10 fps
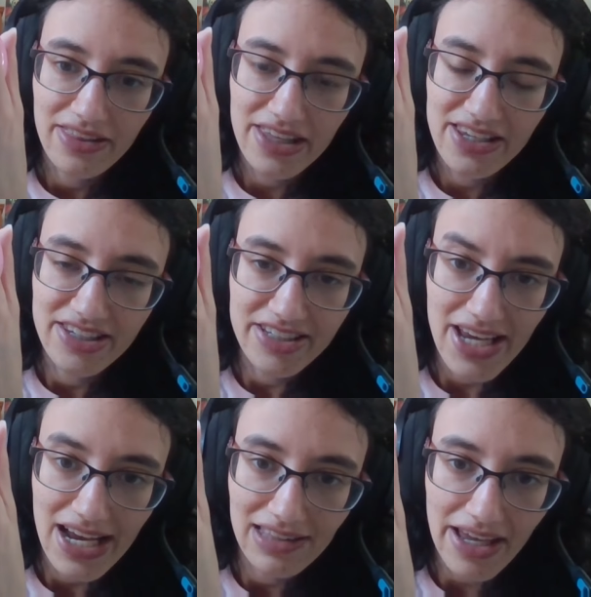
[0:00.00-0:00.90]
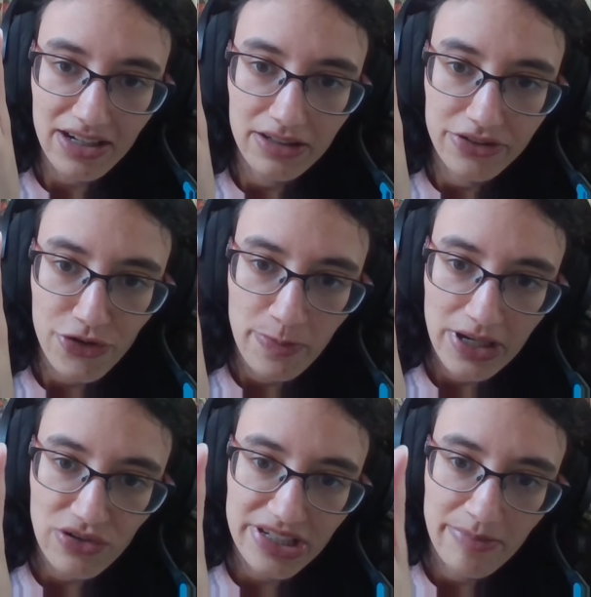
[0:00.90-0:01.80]
thin stick, like a
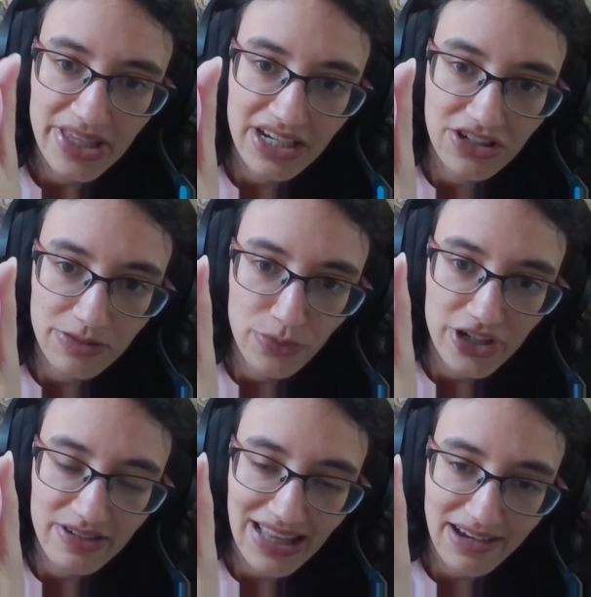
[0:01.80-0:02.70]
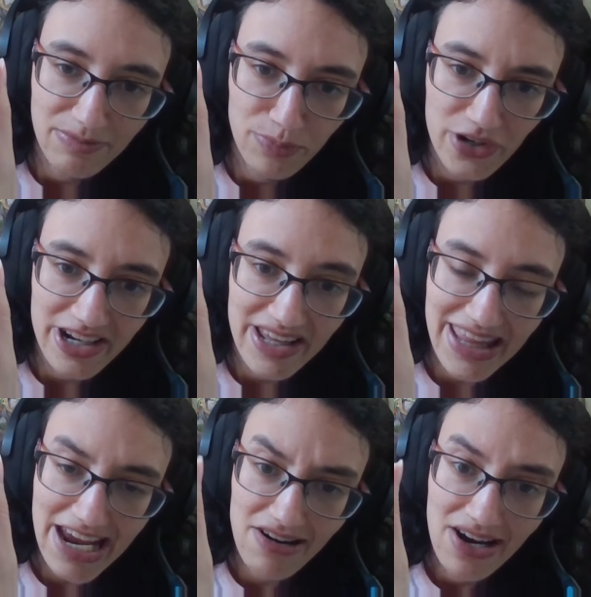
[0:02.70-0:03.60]
toothpick or something, and just put it in
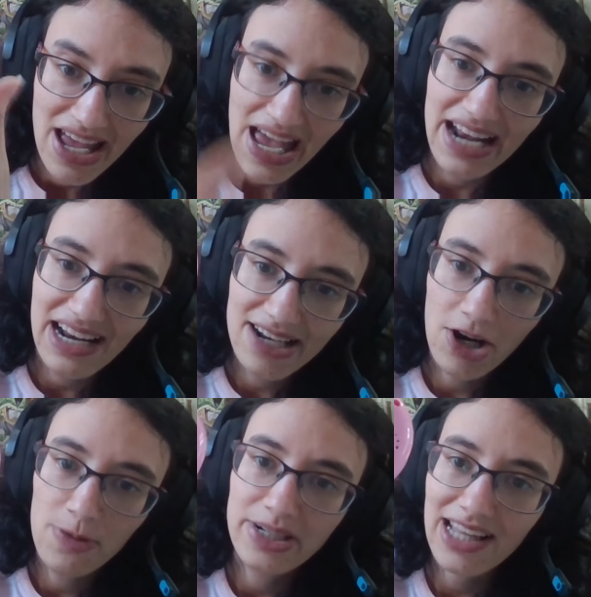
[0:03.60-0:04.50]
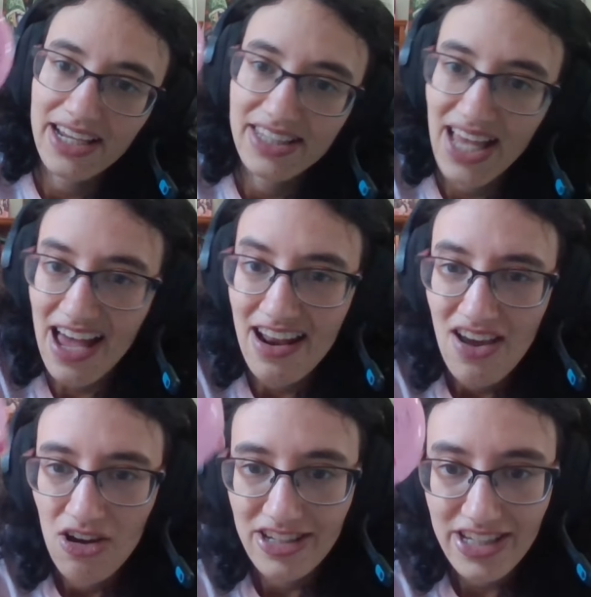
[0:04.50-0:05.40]
there and kind of open it like that.
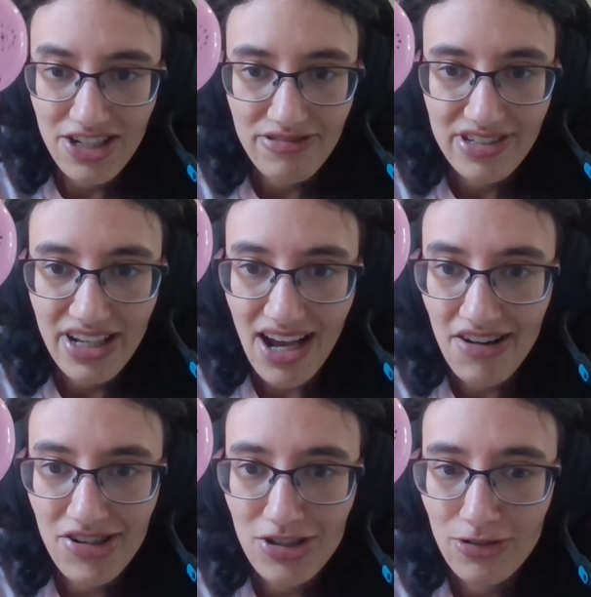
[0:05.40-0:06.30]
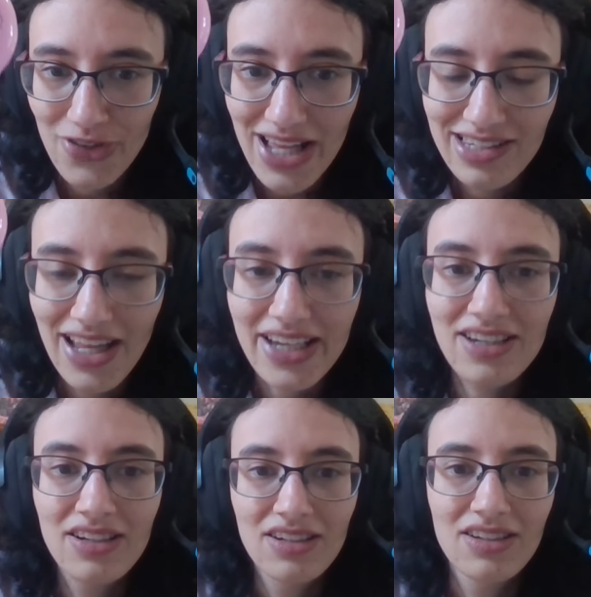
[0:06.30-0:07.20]
It's interesting. I don't know if that's
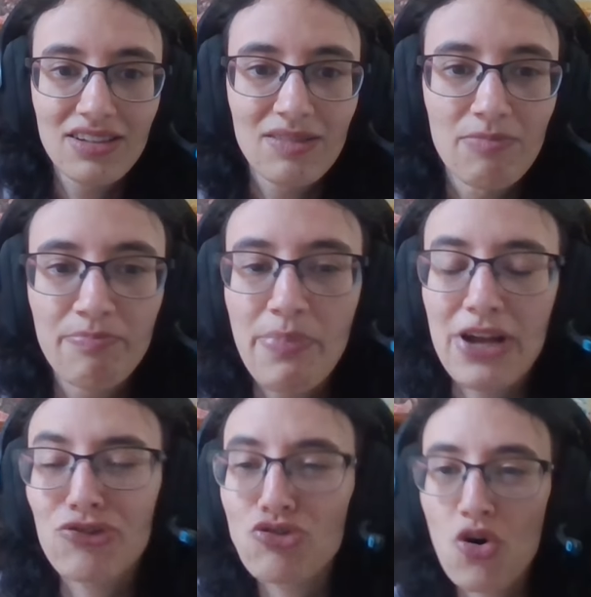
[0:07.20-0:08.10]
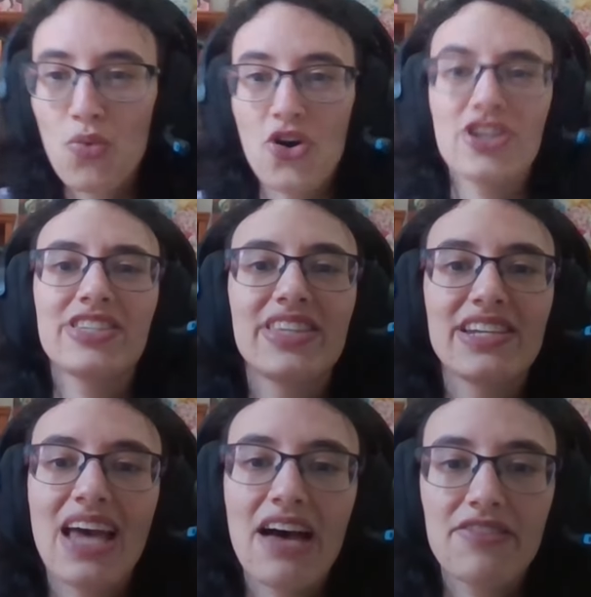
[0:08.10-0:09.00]
like better or worse
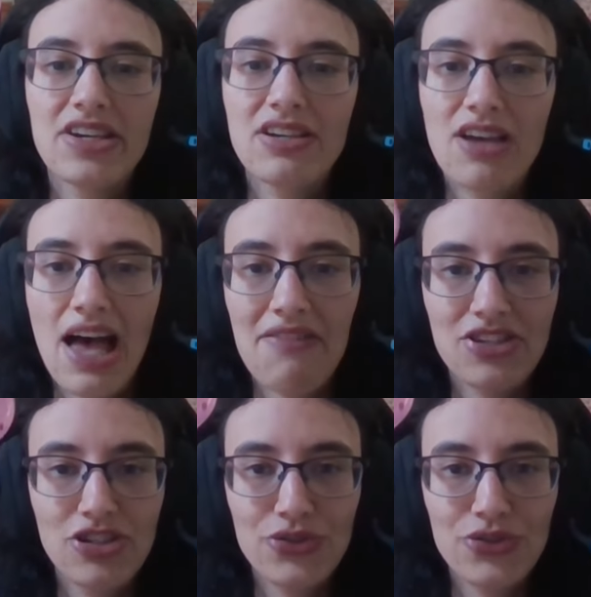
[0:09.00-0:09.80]
than having to